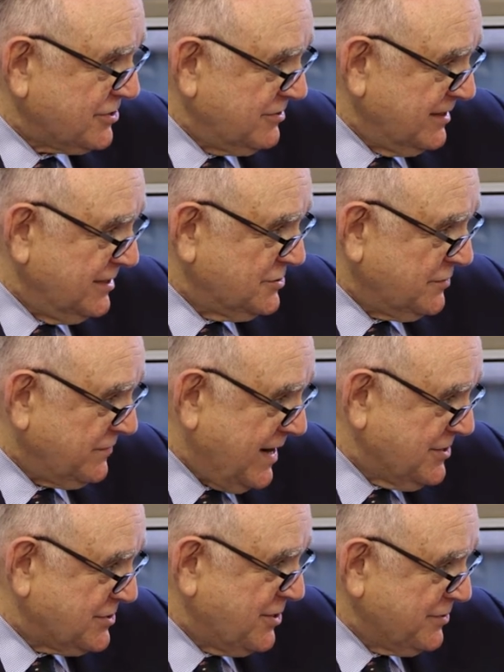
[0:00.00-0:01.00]
Greeley's
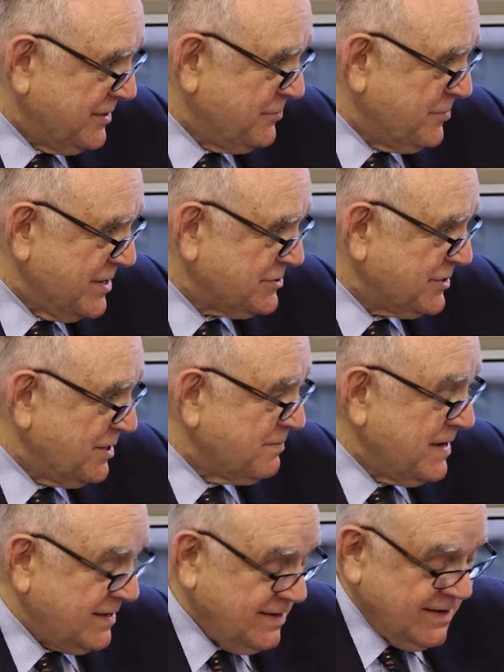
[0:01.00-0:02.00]
advice going west, young
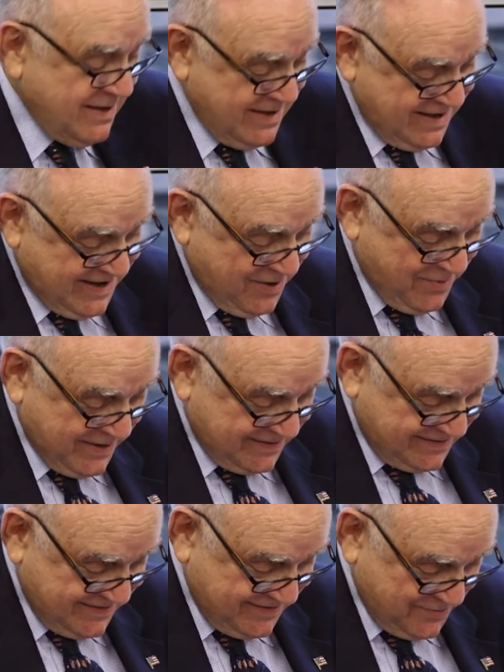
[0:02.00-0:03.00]
man. I
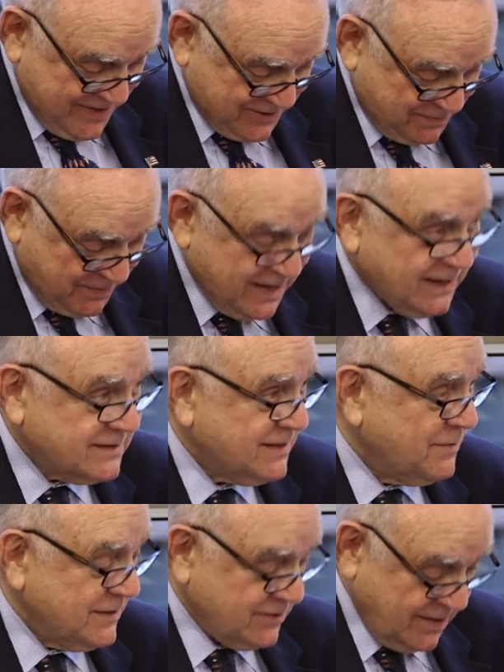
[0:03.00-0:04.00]
went to the West Bronx, I
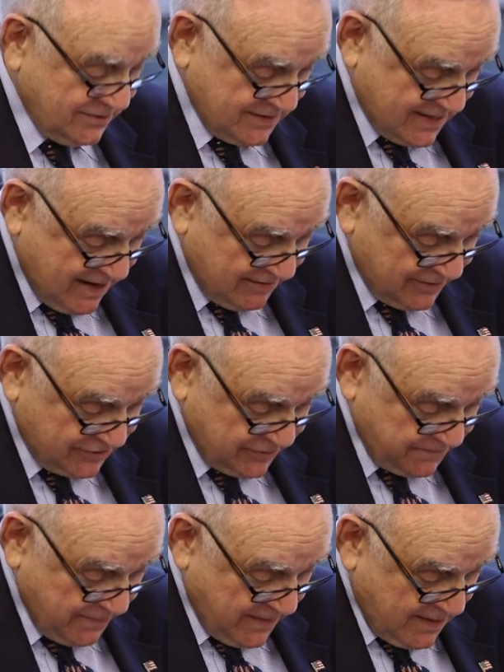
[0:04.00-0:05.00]
went to Hunter College.
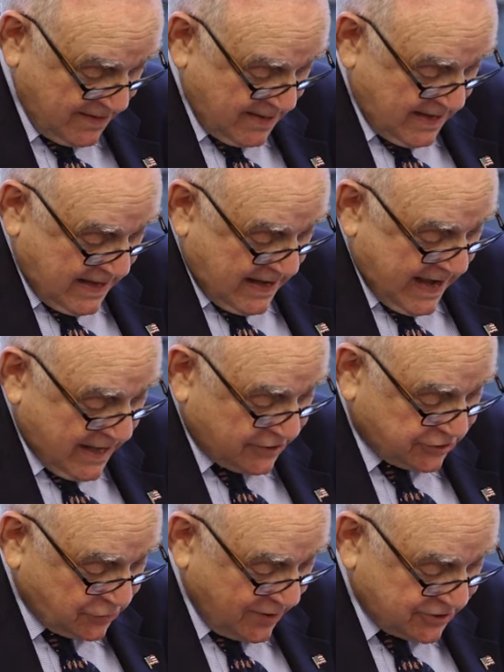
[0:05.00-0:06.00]
I had
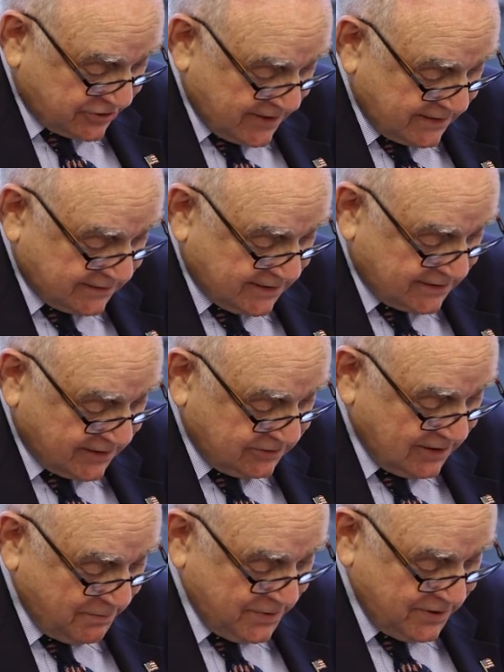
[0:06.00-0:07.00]
a short stint at the
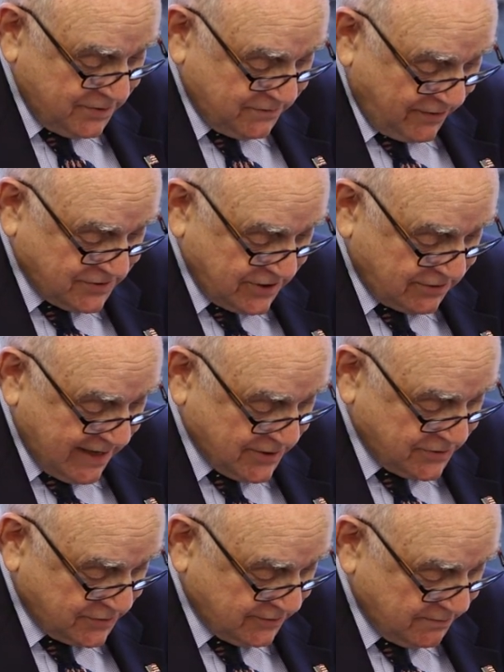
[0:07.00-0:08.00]
Columbia University
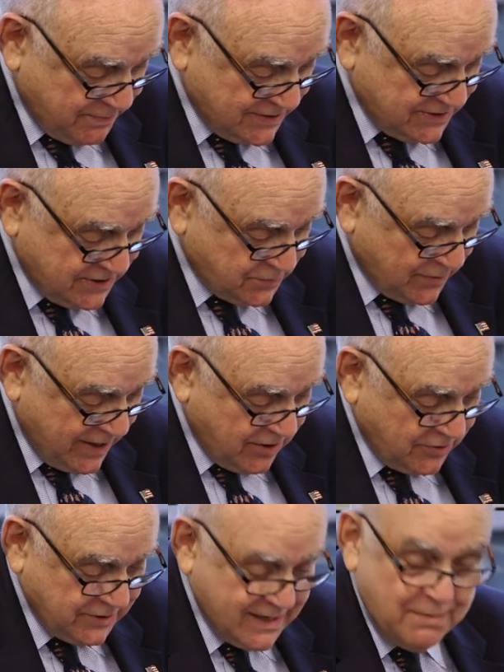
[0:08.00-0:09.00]
Graduate School of Business where I
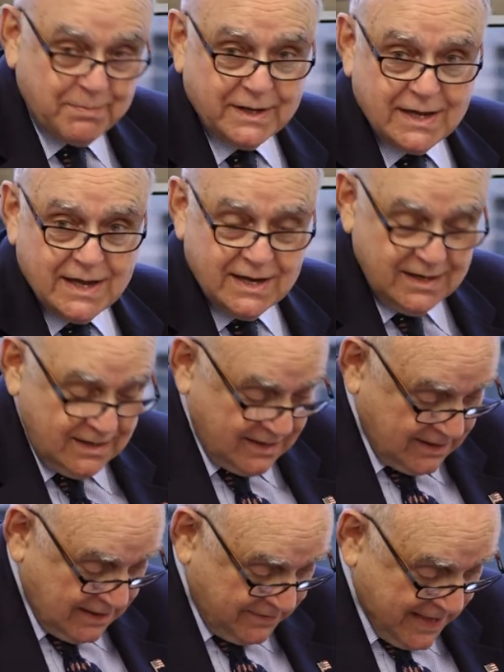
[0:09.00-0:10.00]
earned an
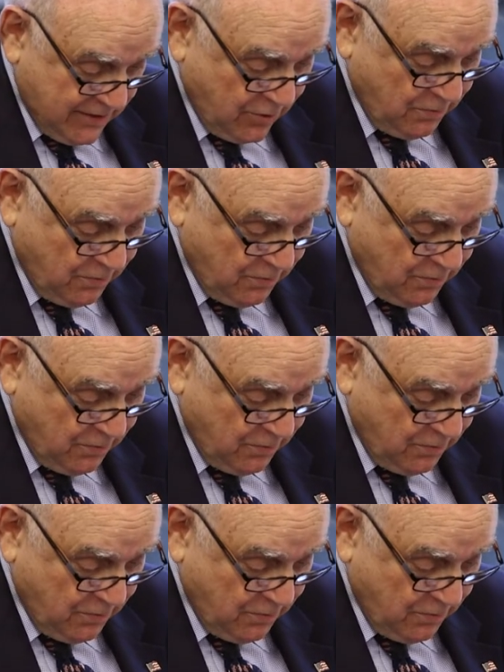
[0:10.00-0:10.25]
MBA, and that